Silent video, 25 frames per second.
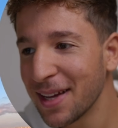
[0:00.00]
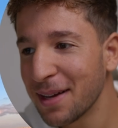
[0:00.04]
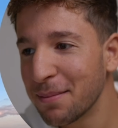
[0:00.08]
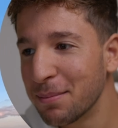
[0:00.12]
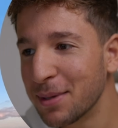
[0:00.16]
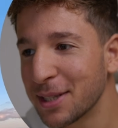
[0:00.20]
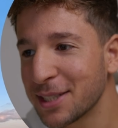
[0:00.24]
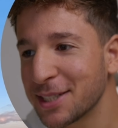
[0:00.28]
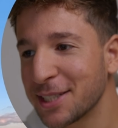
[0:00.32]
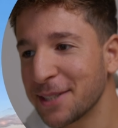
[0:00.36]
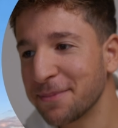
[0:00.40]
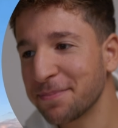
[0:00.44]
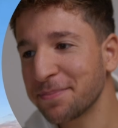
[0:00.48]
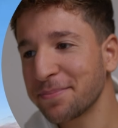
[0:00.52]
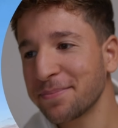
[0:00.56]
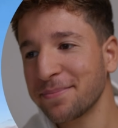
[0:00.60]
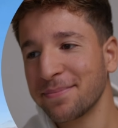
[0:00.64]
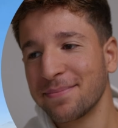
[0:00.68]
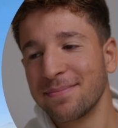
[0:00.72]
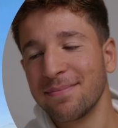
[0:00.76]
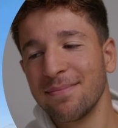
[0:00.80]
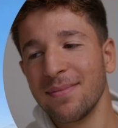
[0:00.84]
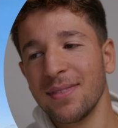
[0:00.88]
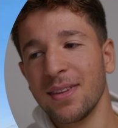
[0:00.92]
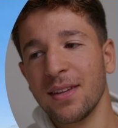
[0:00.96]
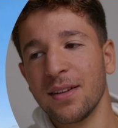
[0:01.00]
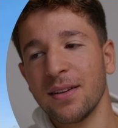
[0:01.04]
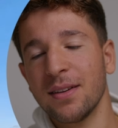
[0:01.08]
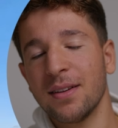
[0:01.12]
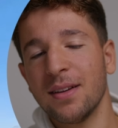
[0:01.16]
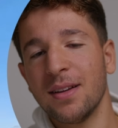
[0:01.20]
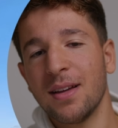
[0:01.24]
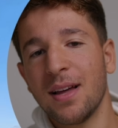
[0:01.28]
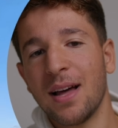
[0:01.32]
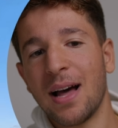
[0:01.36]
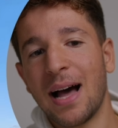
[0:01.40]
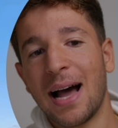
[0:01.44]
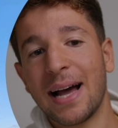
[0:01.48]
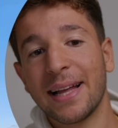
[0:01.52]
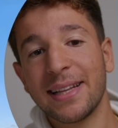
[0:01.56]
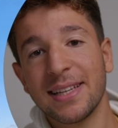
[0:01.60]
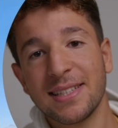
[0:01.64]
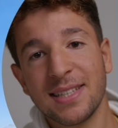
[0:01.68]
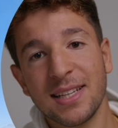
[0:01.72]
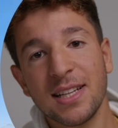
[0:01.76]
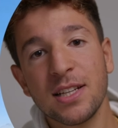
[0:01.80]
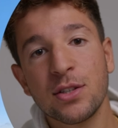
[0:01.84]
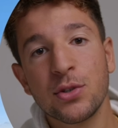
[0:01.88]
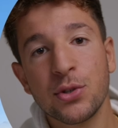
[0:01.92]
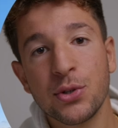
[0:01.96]
But I
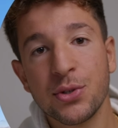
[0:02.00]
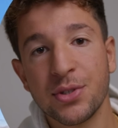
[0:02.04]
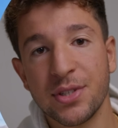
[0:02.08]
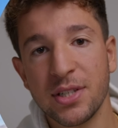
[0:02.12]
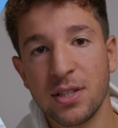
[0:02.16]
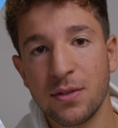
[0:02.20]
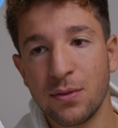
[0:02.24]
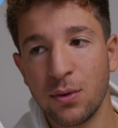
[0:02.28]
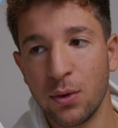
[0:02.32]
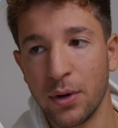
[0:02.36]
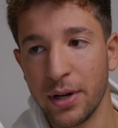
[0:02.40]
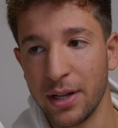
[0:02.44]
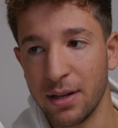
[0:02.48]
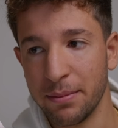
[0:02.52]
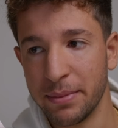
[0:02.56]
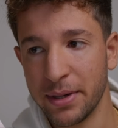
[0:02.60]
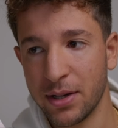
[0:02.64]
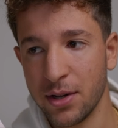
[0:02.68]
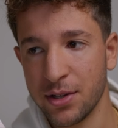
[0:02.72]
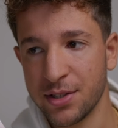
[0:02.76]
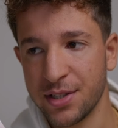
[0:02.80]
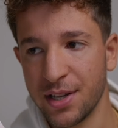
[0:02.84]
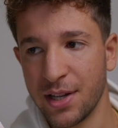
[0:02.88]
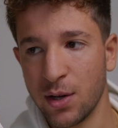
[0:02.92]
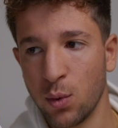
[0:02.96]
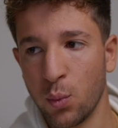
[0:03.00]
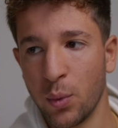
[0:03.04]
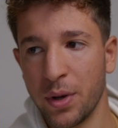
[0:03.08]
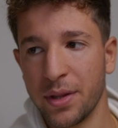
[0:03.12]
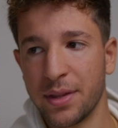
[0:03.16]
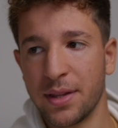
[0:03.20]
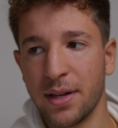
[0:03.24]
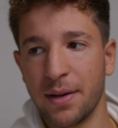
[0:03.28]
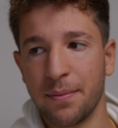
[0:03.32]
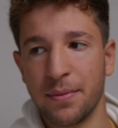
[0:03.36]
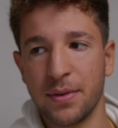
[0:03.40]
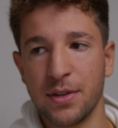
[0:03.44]
decided to use this foil because with